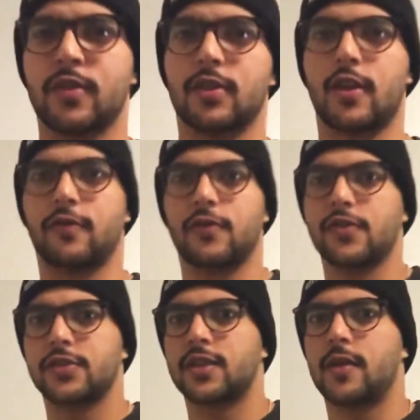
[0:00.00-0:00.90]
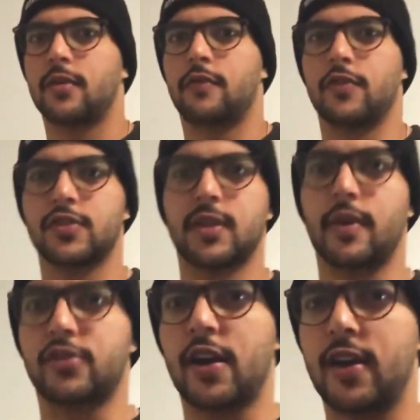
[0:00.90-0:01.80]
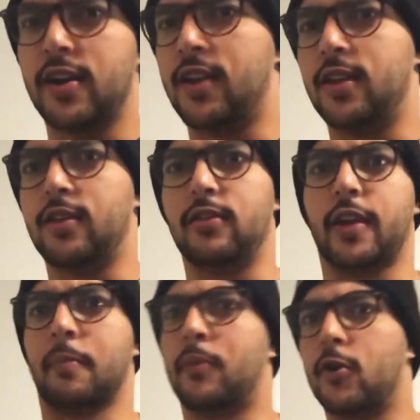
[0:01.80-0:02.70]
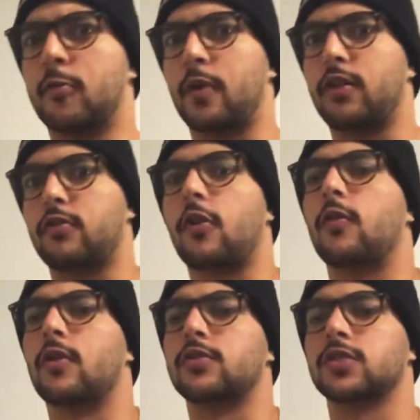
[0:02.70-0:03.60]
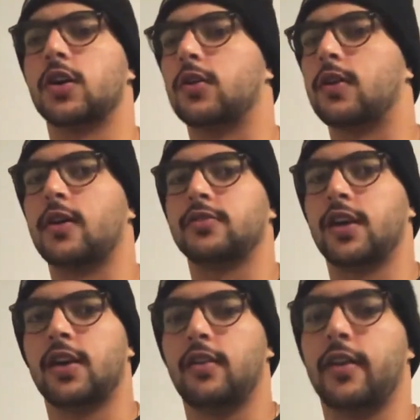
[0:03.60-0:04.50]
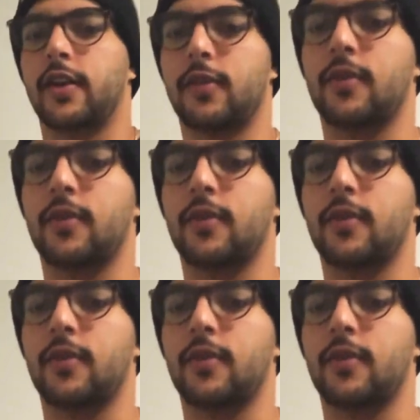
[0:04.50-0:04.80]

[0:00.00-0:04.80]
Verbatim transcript: that first time, the first time I tried it, it, it like burned my throat. So I was kind of like,